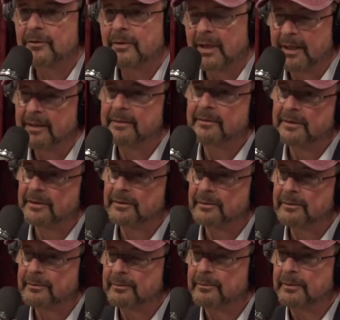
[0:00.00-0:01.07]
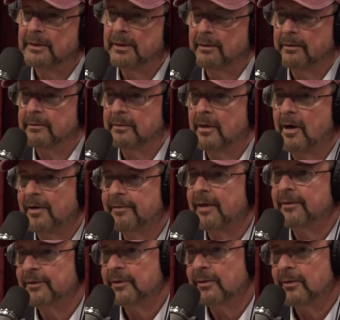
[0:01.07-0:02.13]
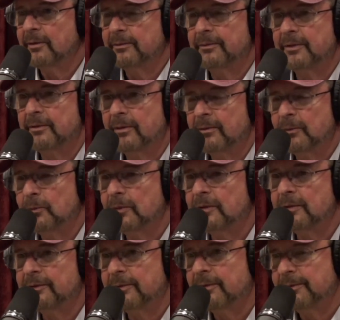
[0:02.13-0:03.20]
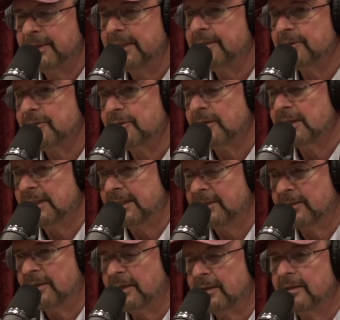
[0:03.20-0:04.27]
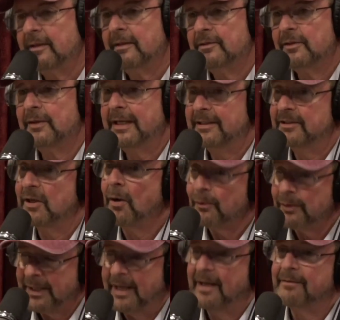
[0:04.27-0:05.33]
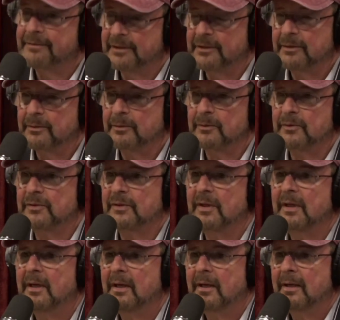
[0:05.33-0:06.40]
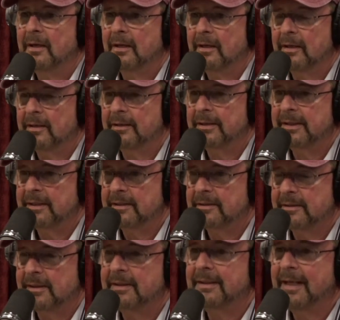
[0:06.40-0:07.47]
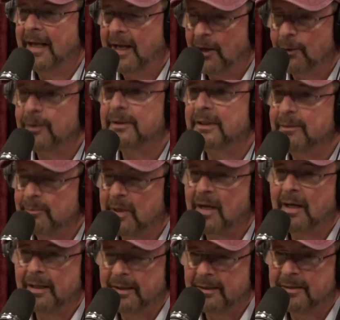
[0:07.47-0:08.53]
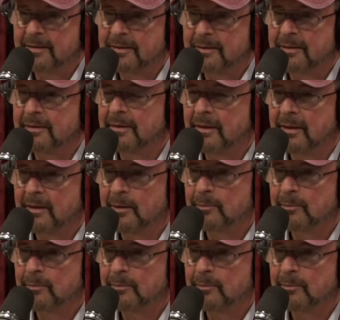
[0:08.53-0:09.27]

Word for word: trying to you know carve out their own their own world, their own niche on the internet, so they don't have to use uh, these inherently biased uh,